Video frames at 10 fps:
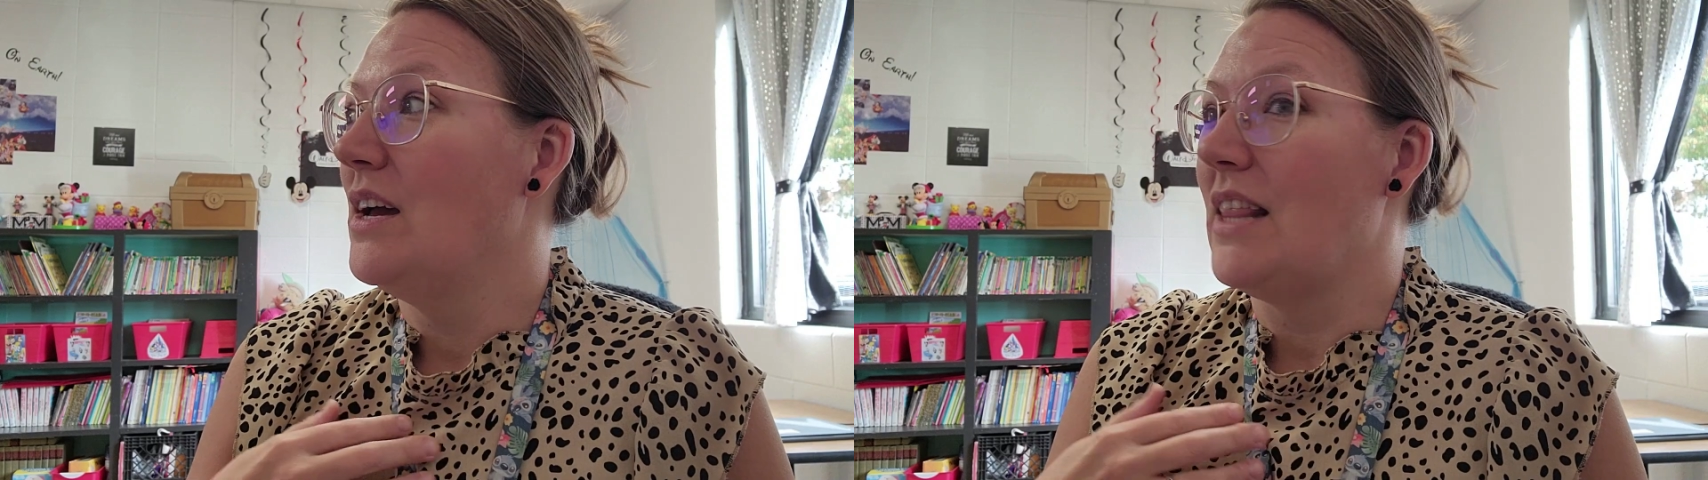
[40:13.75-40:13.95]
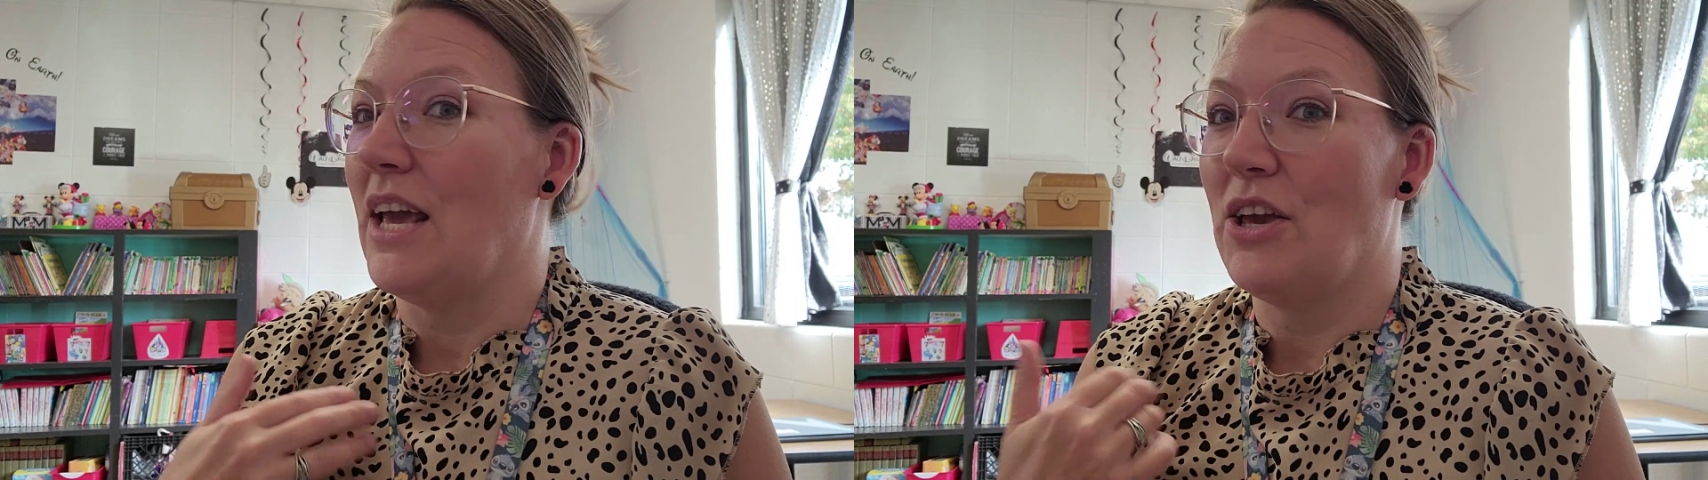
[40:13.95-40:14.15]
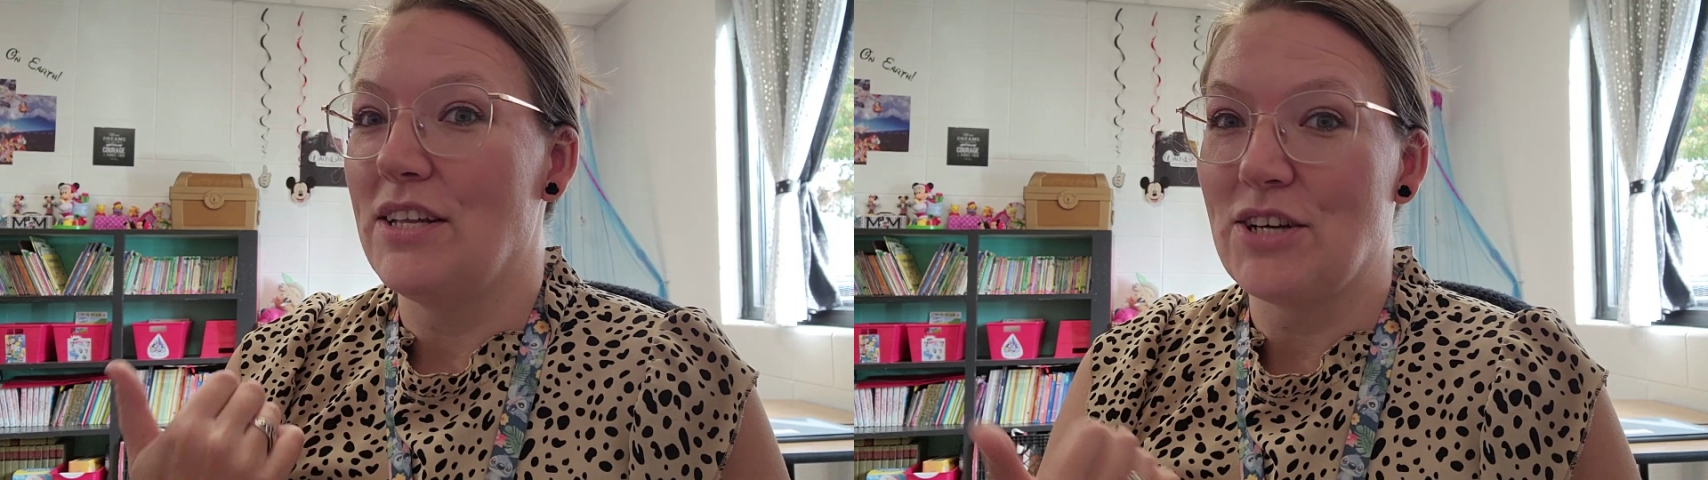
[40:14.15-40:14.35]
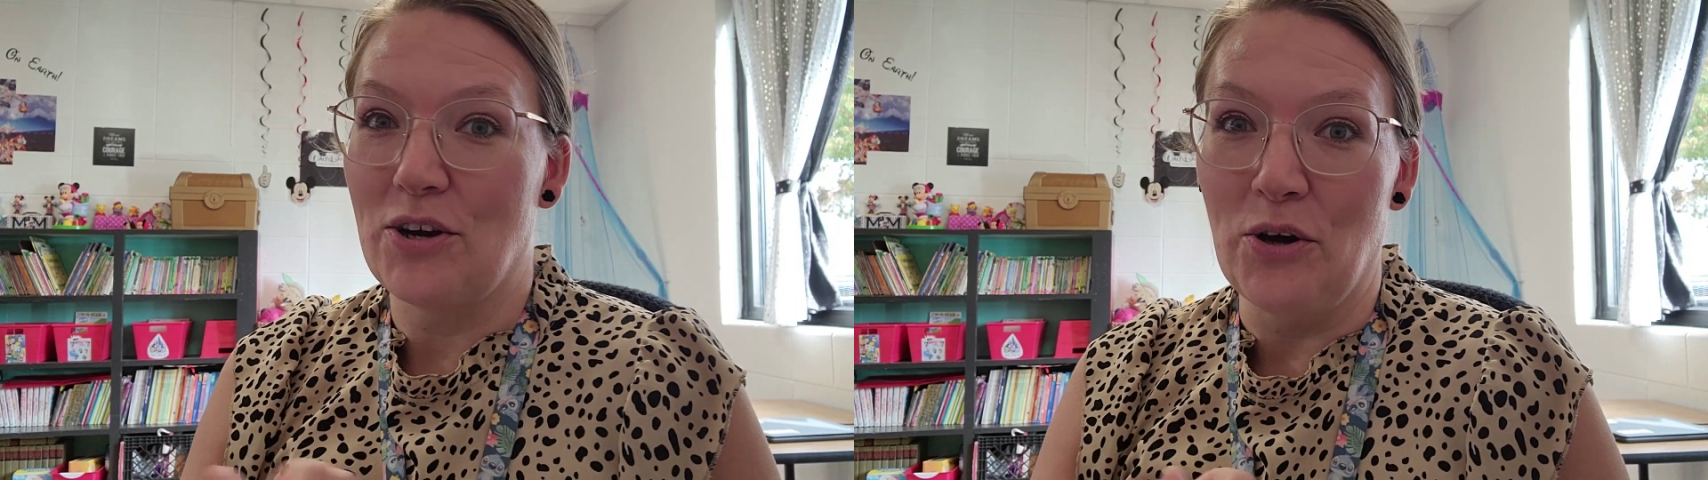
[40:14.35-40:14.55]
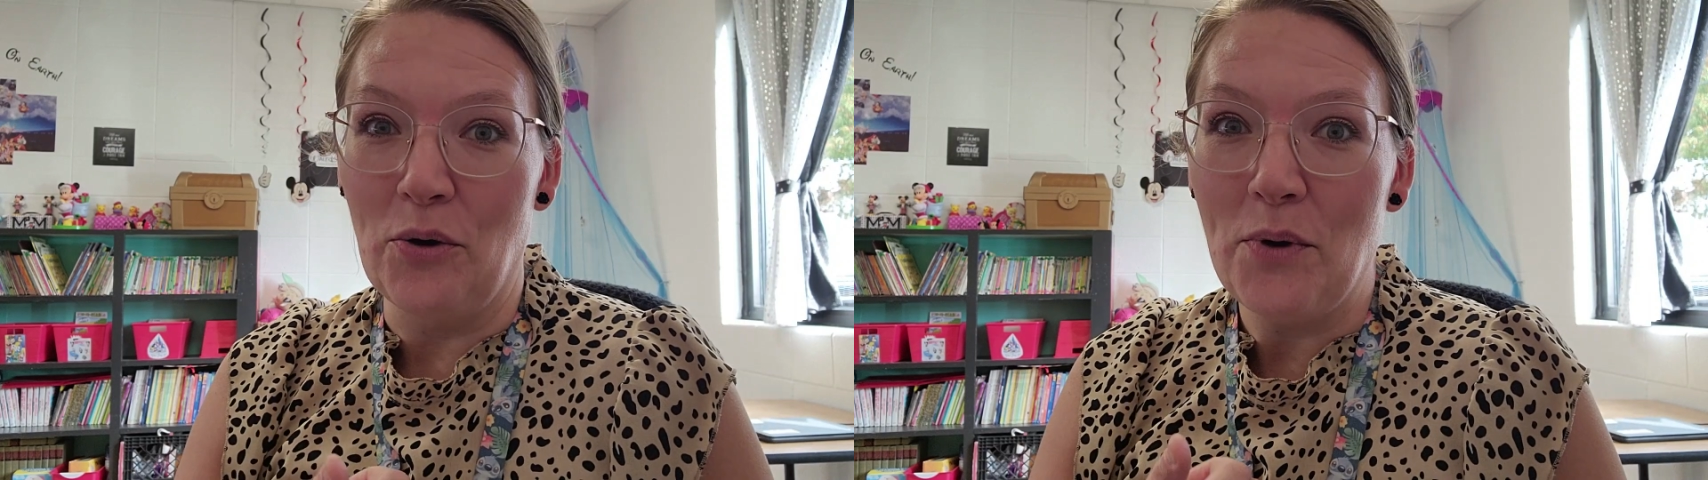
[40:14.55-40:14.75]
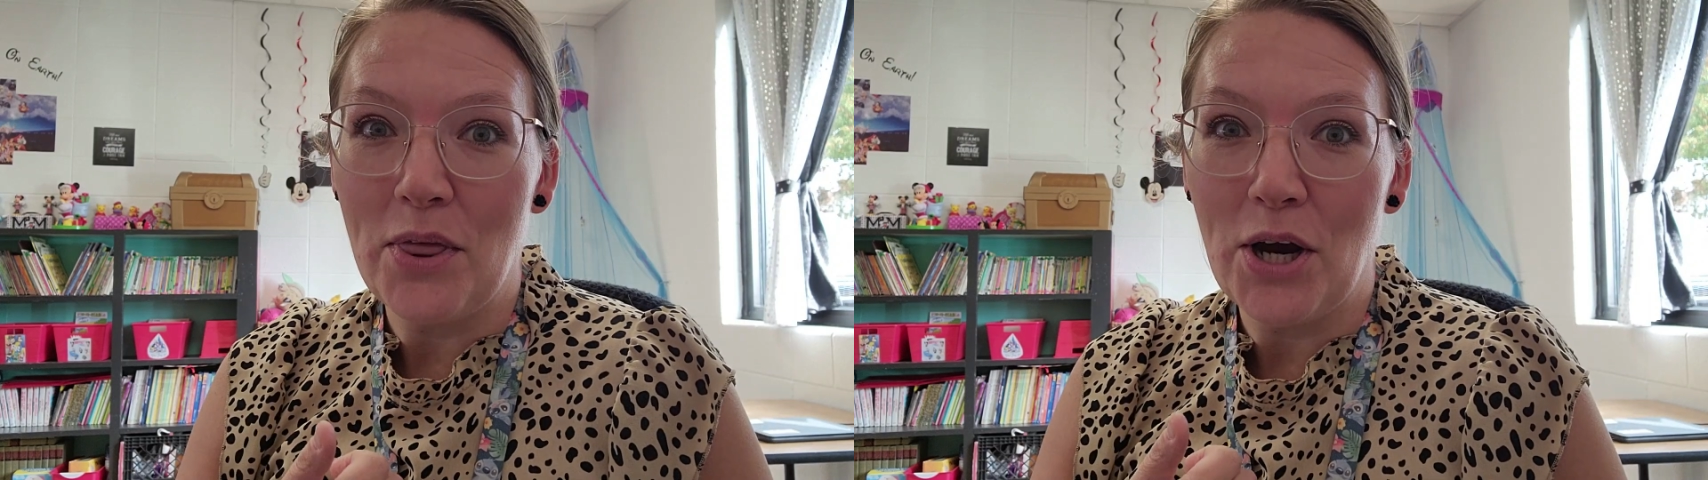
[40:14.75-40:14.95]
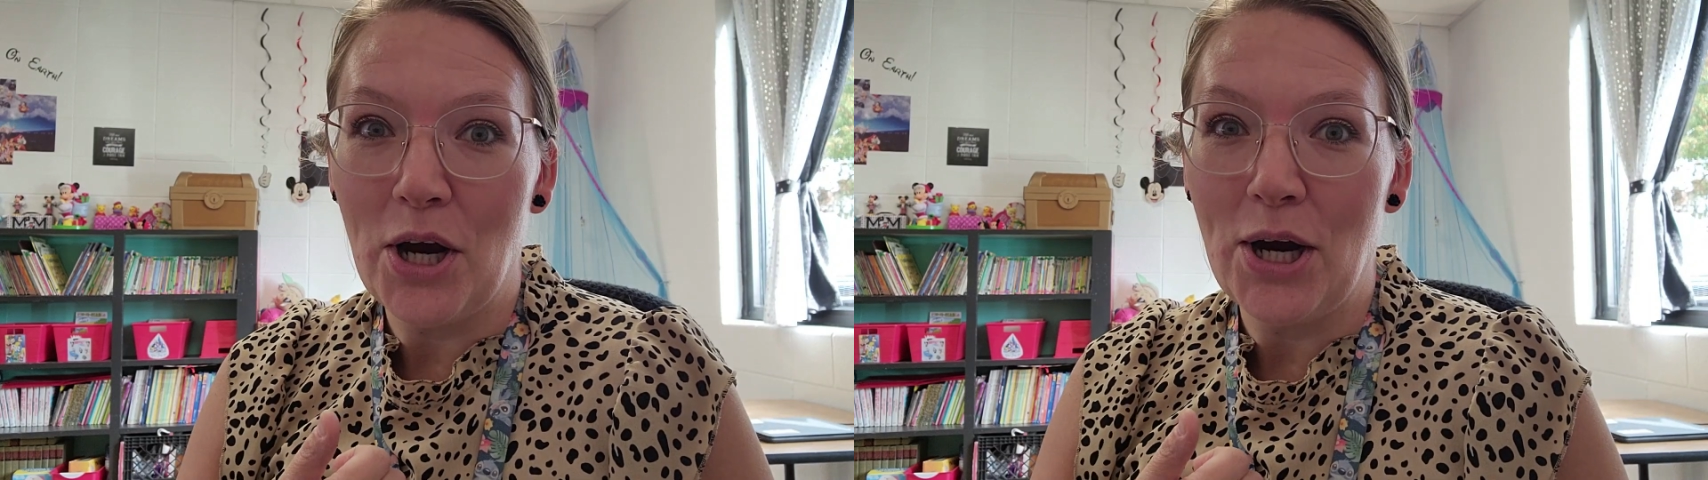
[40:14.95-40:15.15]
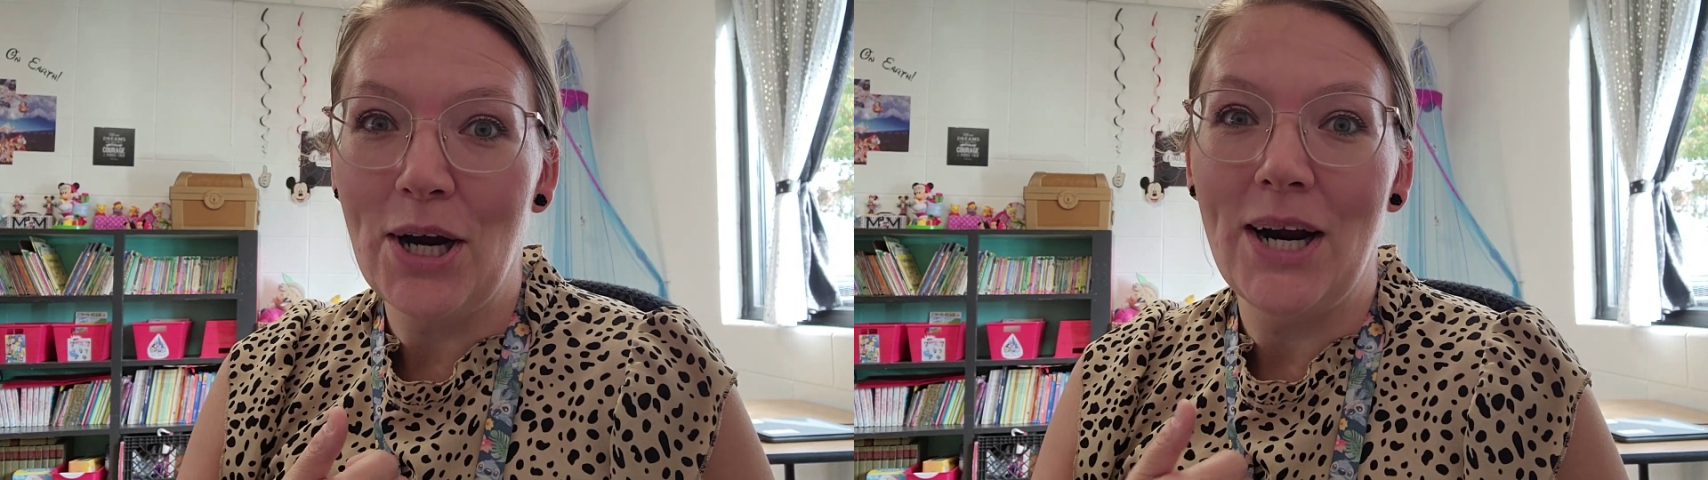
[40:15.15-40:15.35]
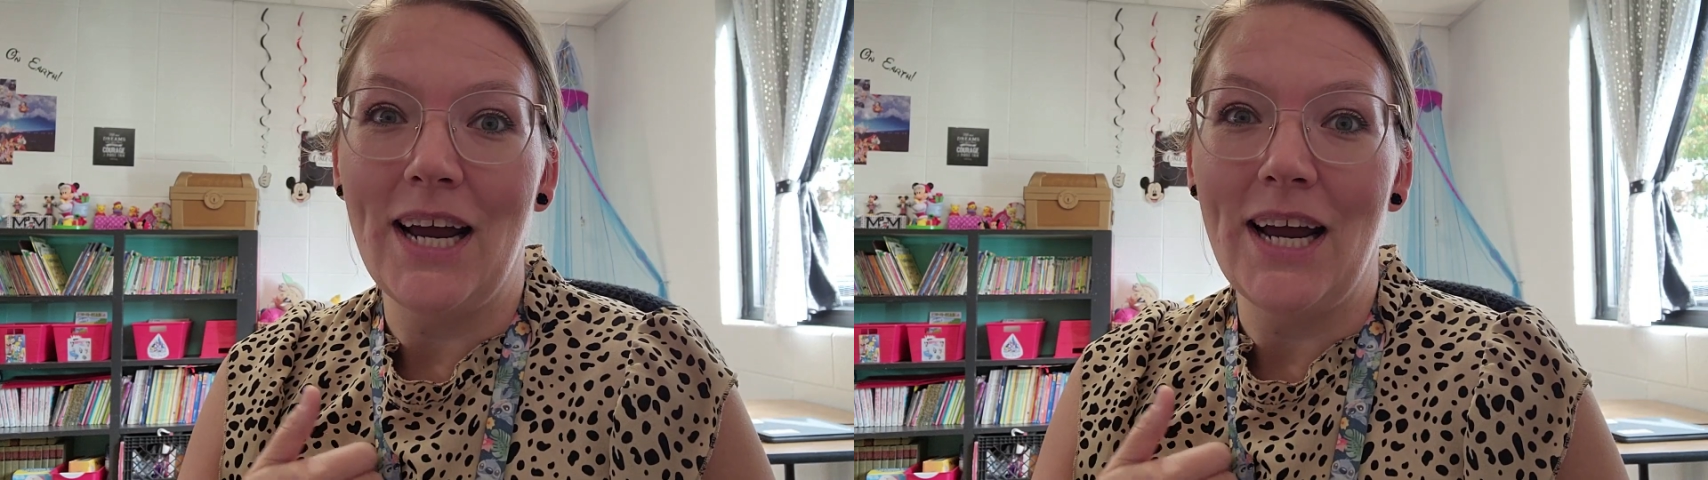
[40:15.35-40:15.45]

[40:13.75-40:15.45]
like get to cook with her,